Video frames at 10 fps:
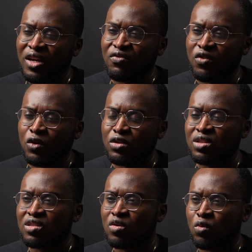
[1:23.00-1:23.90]

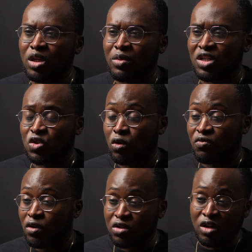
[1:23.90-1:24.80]
first to really make sure,
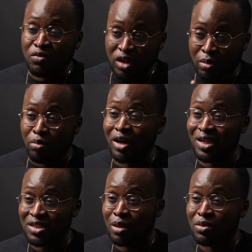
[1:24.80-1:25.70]
first off, you didn't break
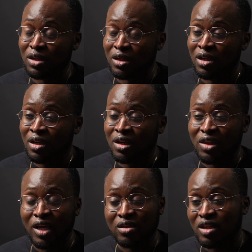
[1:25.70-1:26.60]
something, because
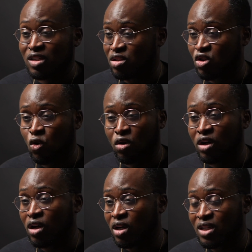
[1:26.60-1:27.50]
that takes us
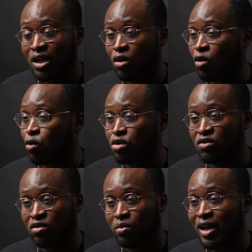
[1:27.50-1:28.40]
down a whole
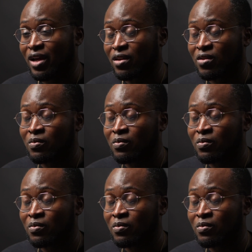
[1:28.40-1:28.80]
different path,